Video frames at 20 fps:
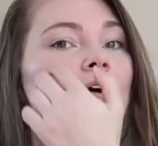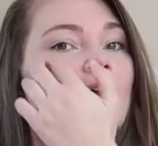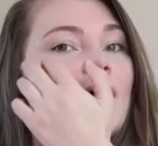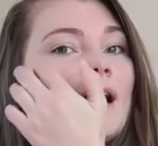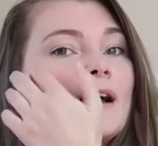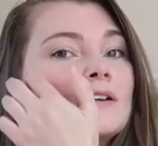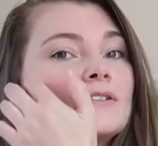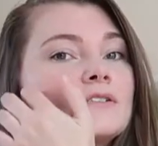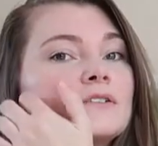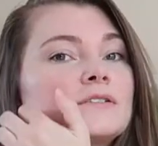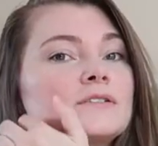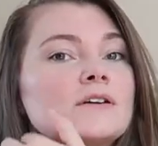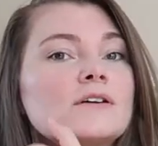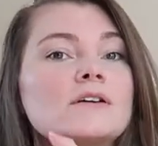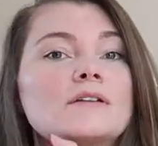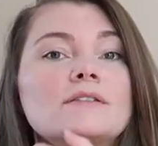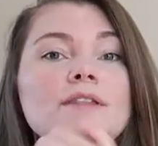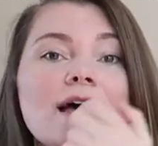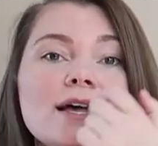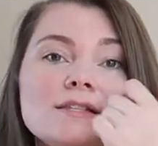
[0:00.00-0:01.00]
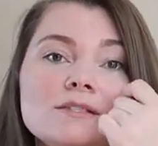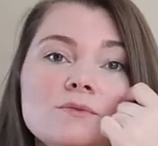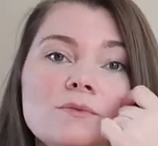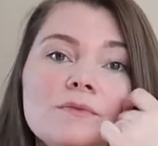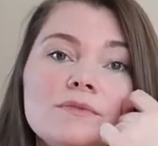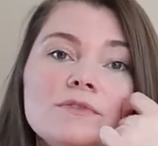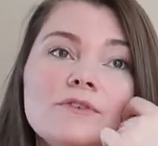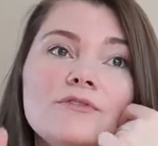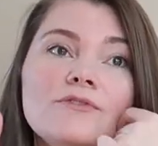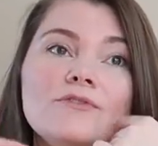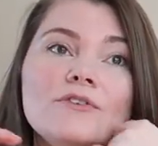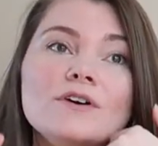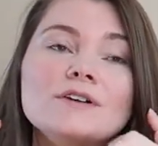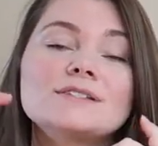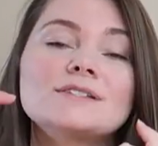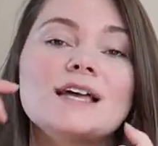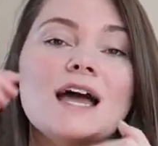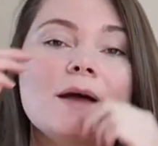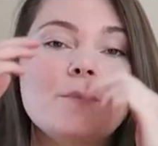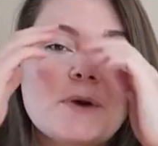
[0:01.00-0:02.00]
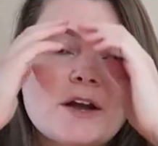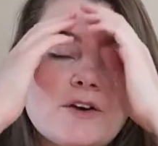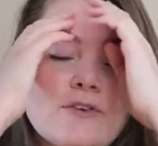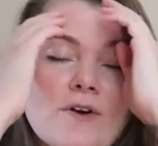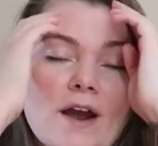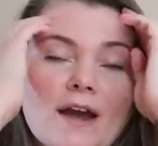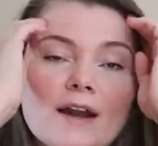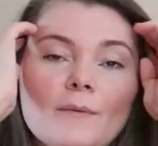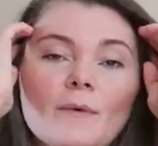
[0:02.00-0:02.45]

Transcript: I actually started, that's the first time I cried